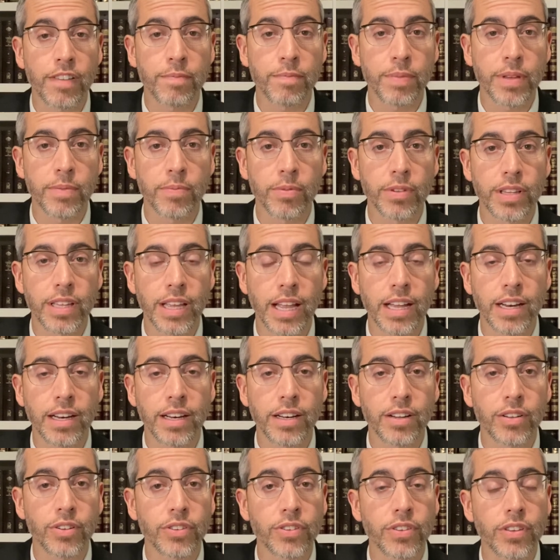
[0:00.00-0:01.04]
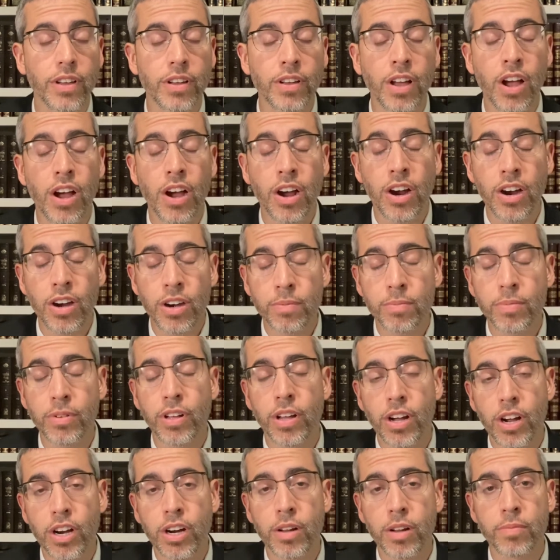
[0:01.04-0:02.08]
people died. And it was a
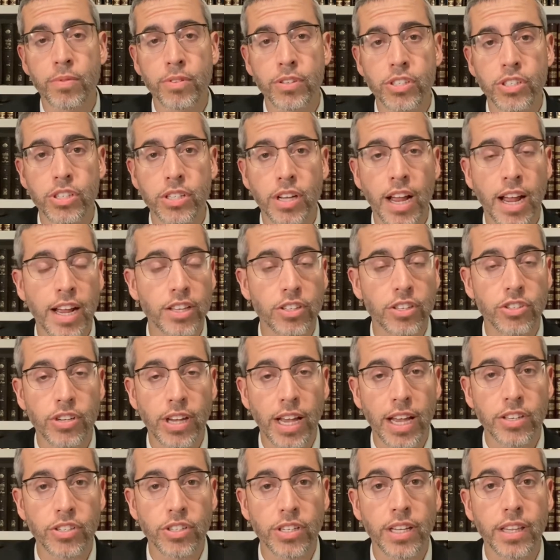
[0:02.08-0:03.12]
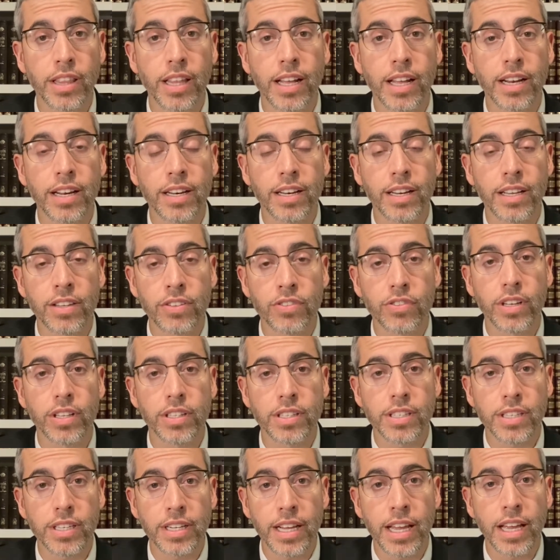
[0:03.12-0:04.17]
horrible tragedy that in Israel
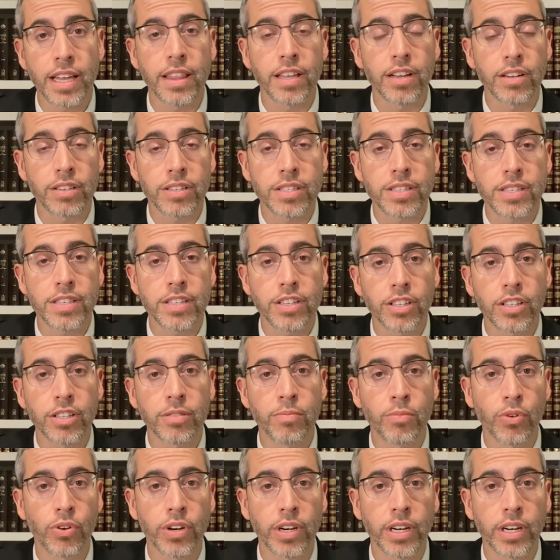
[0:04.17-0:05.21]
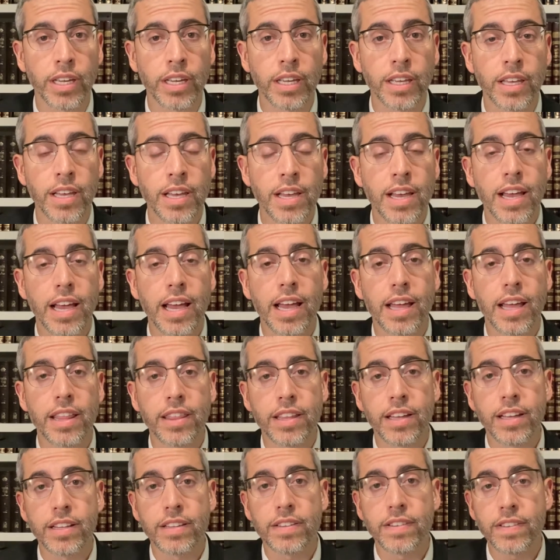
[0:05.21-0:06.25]
today they're still mourning, and
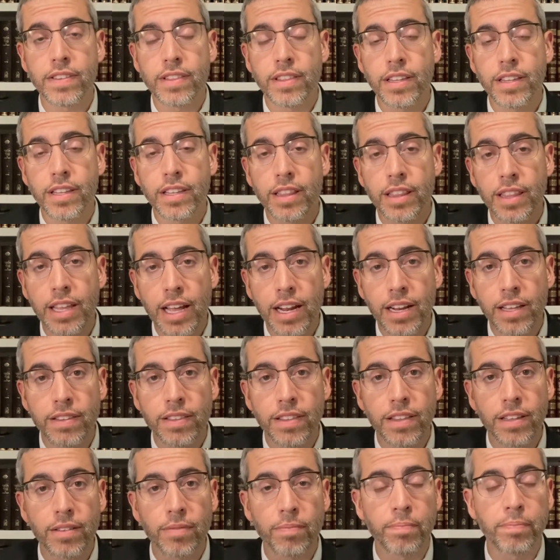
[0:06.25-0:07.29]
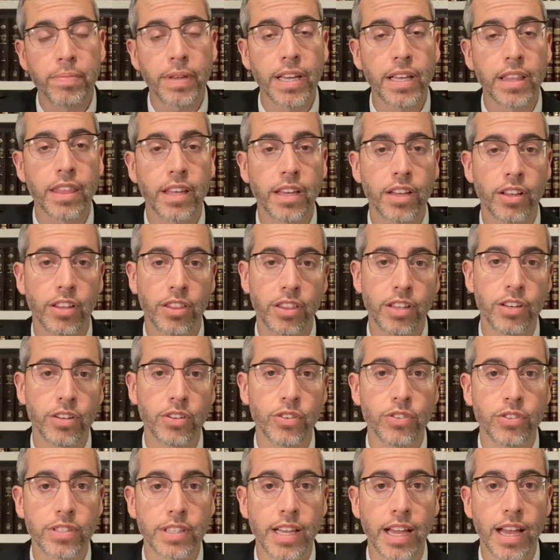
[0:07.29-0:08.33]
that is the big thing on the
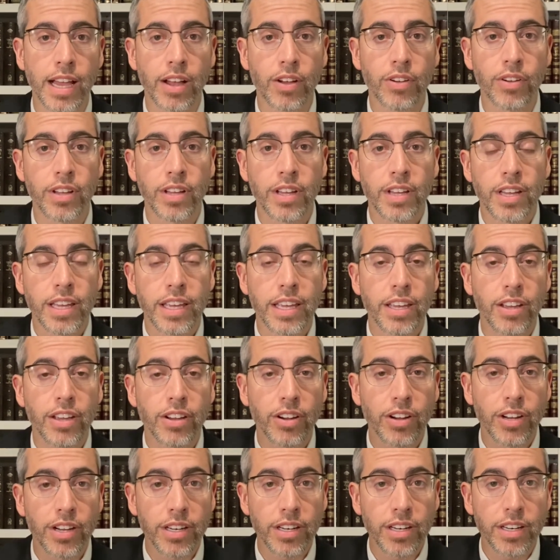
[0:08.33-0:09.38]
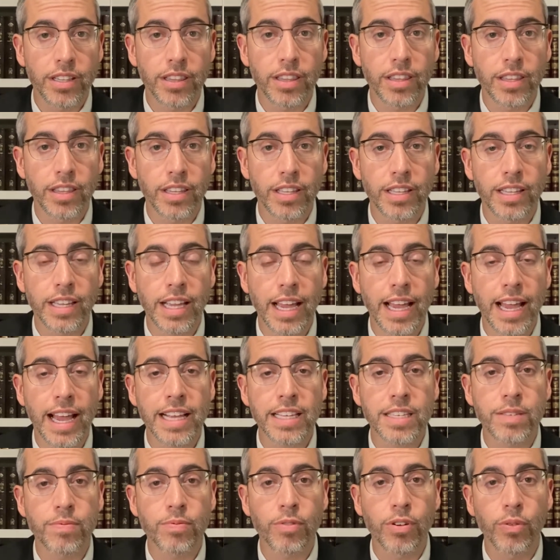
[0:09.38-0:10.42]
news now. Here in the
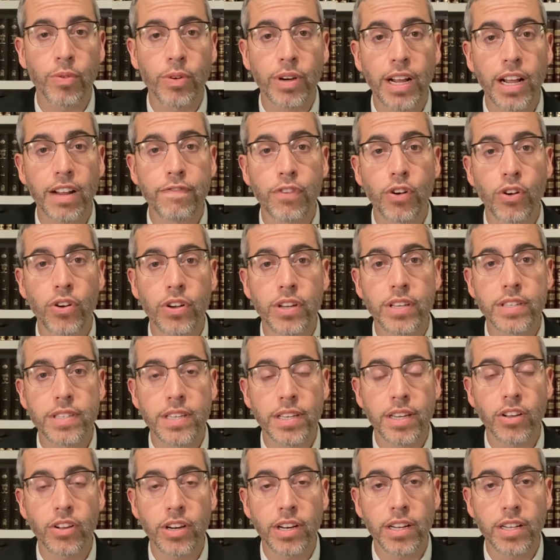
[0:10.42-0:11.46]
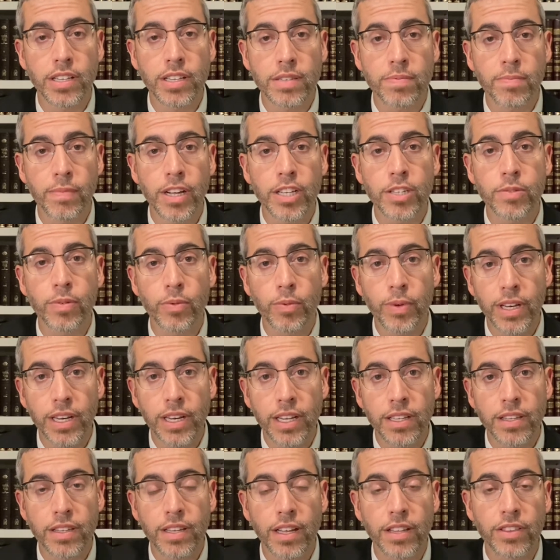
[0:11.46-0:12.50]
diaspora, we're not focusing on it as much, but we
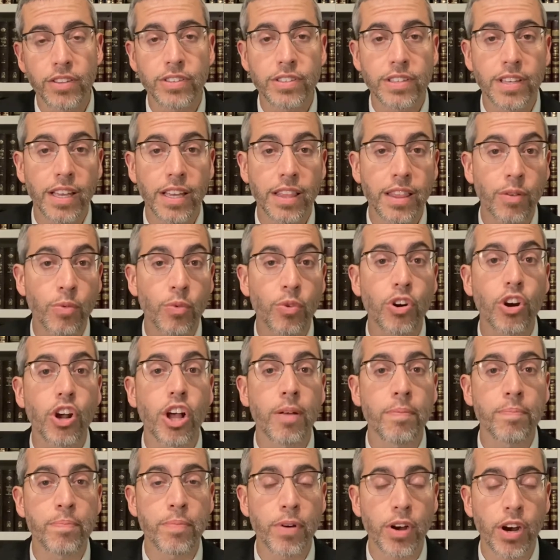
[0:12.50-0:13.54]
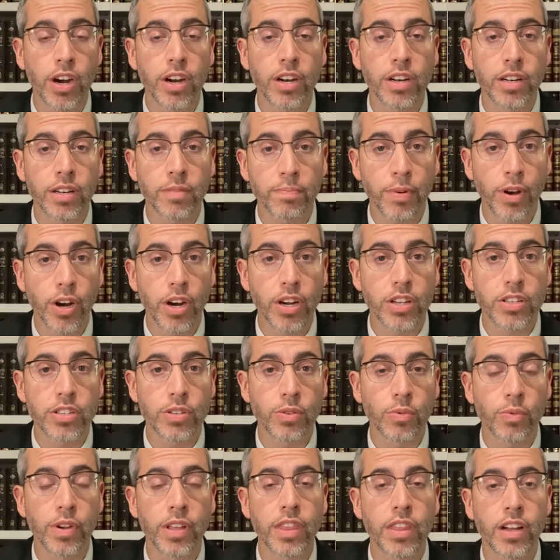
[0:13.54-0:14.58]
need to understand that we're all part and
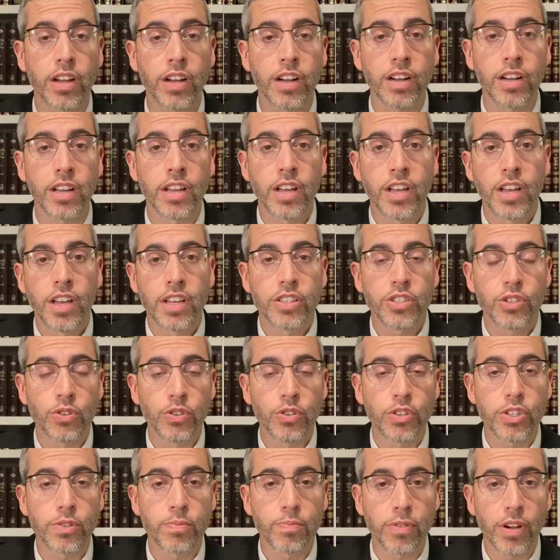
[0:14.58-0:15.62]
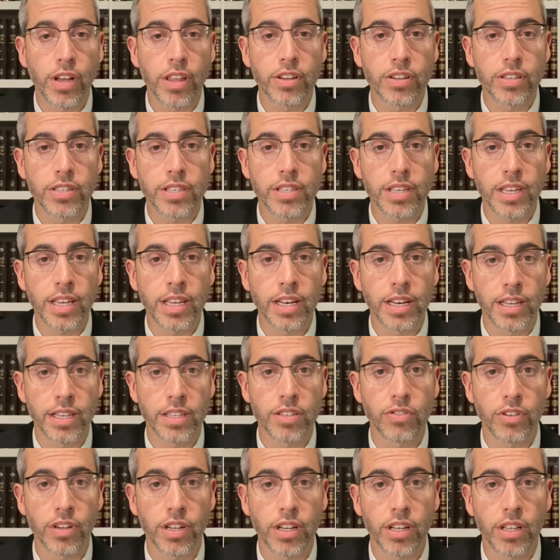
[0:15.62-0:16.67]
parcel with our Jewish brothers in
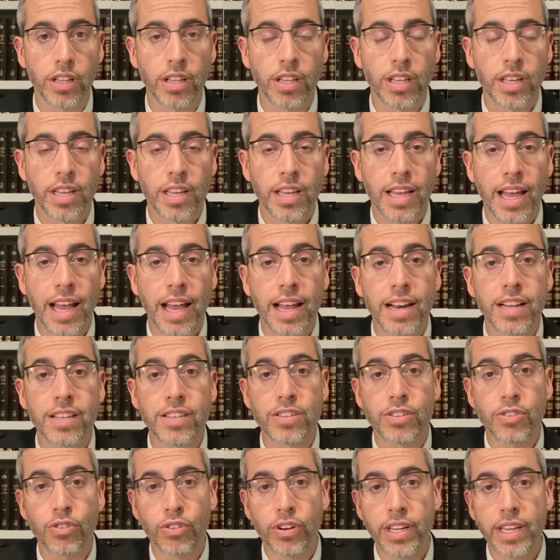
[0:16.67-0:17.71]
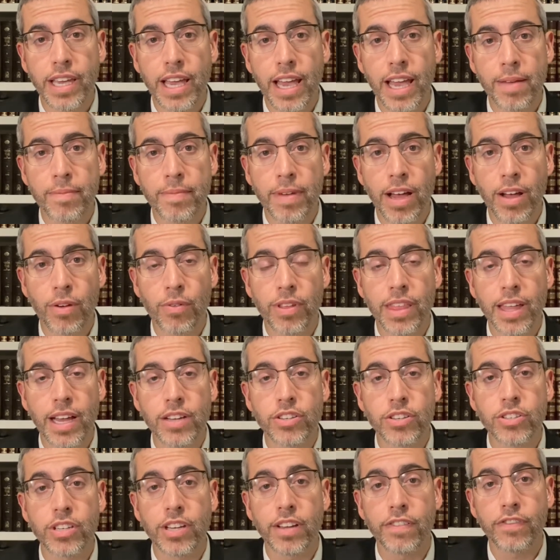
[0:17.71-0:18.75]
Israel. And a story came out with
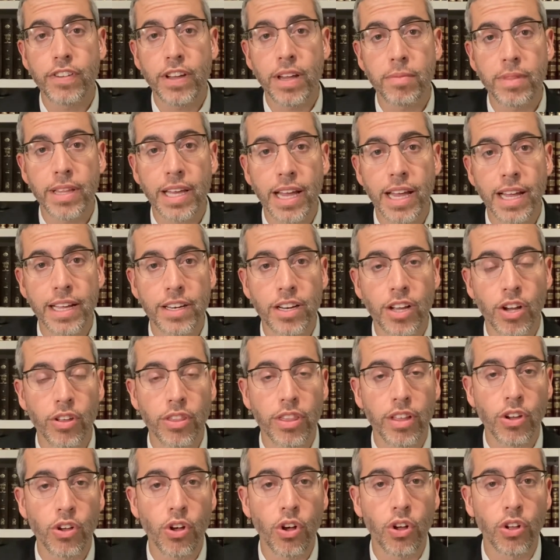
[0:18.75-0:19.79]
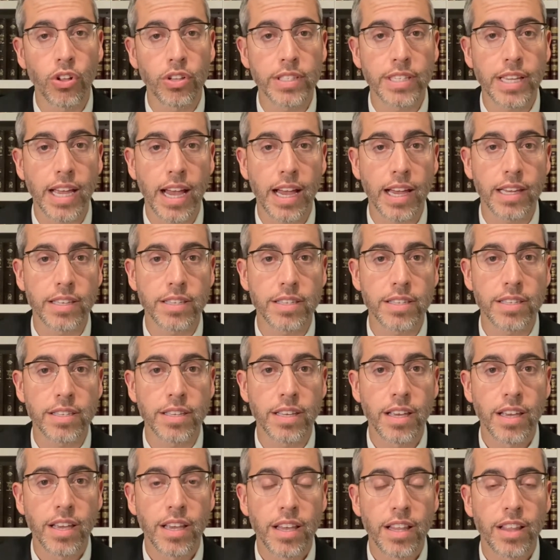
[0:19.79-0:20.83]
actually a family I know, the Koltais.
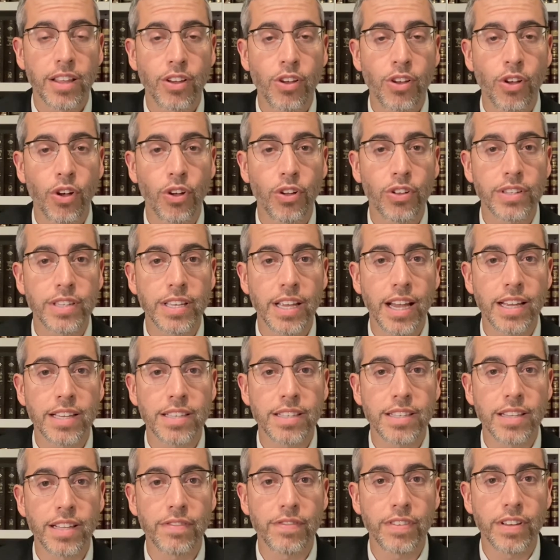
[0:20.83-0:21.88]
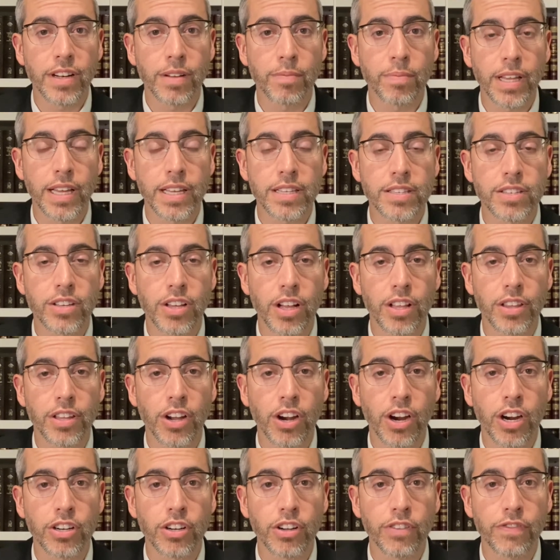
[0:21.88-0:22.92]
The Koltais live in a place called
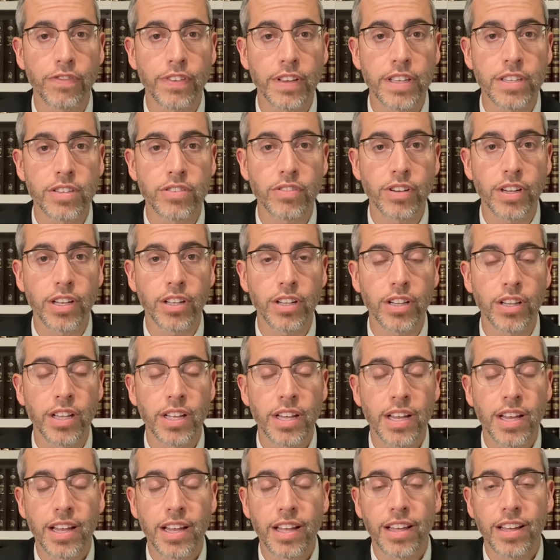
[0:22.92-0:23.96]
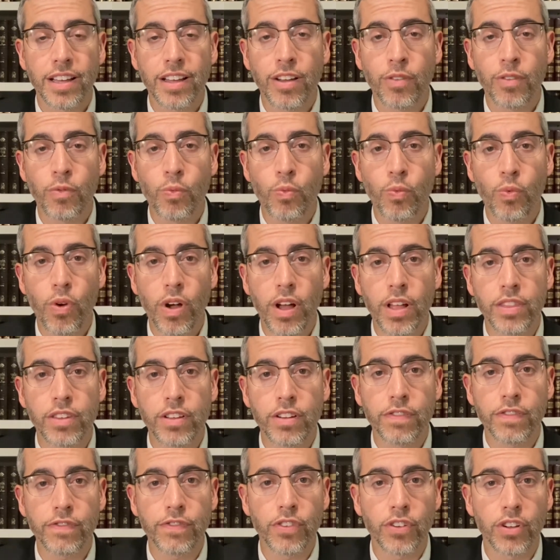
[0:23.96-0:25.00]
Har Nof, Israel, a
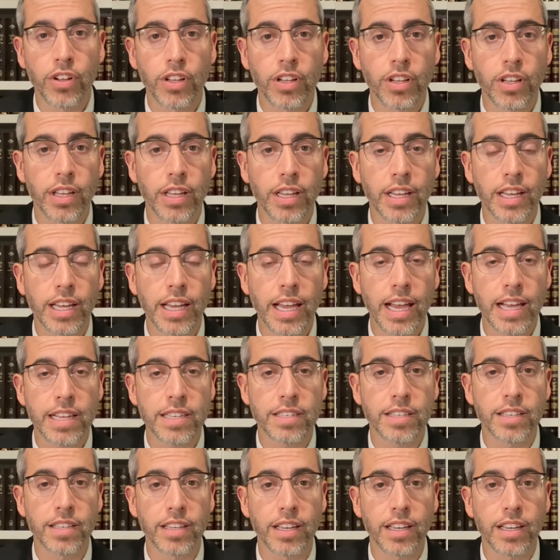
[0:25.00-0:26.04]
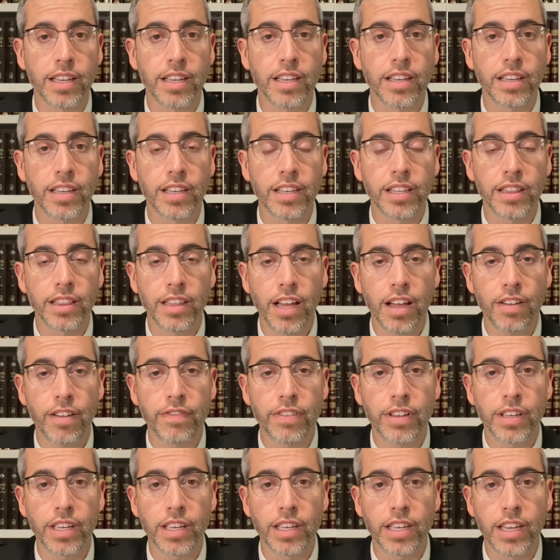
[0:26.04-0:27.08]
wonderful, chesedic,
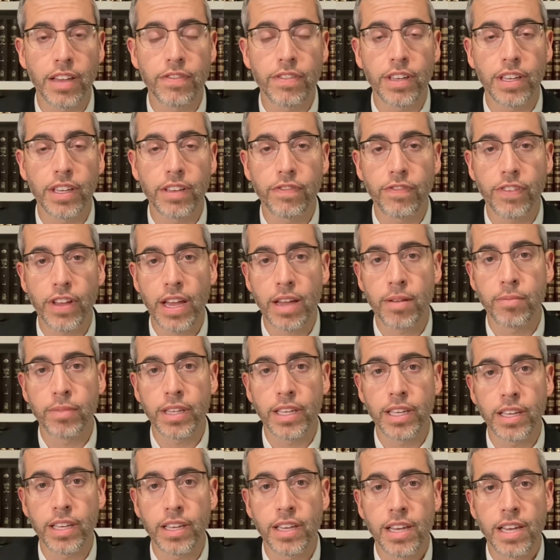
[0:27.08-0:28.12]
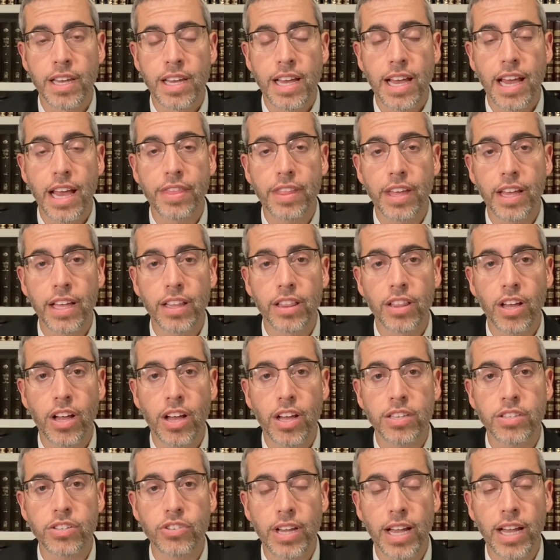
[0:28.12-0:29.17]
loving and giving family. And they
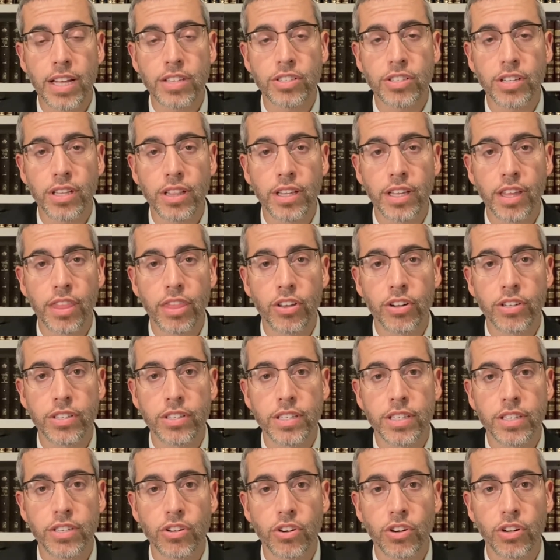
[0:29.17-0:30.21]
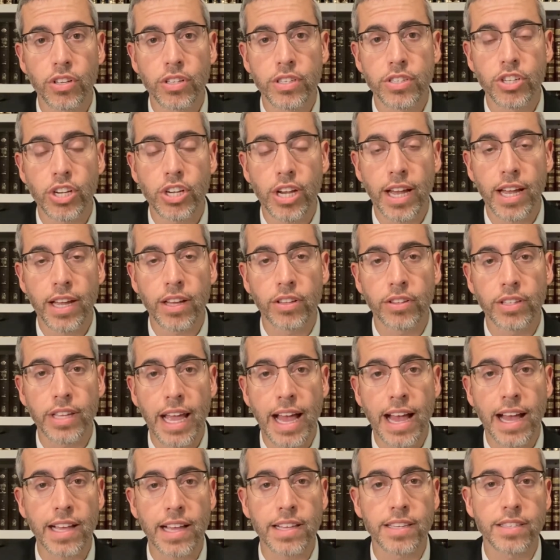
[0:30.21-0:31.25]
lost tragically a 13-year-old child,
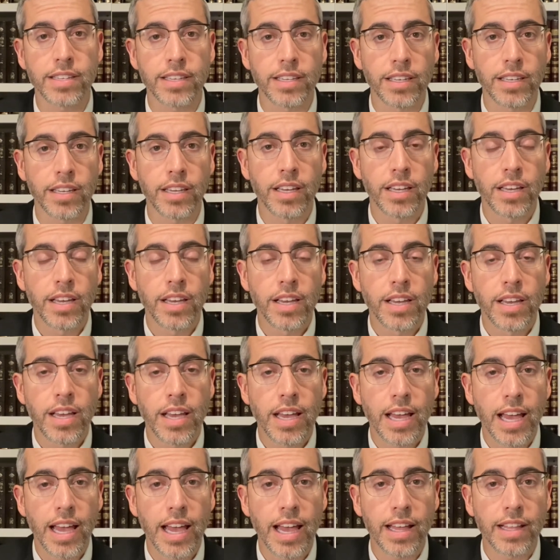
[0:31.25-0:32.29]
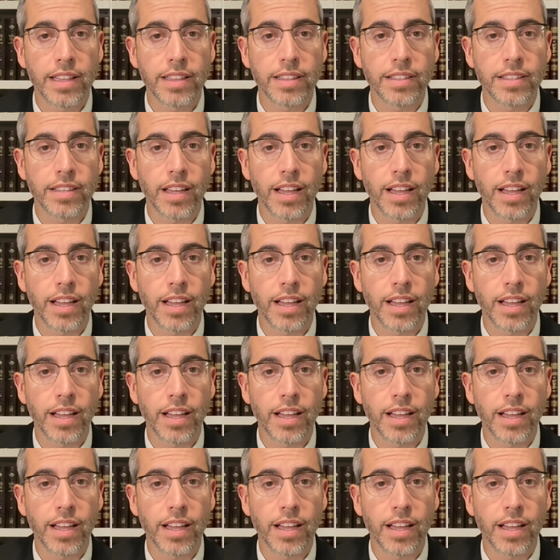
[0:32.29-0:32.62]
Azi. And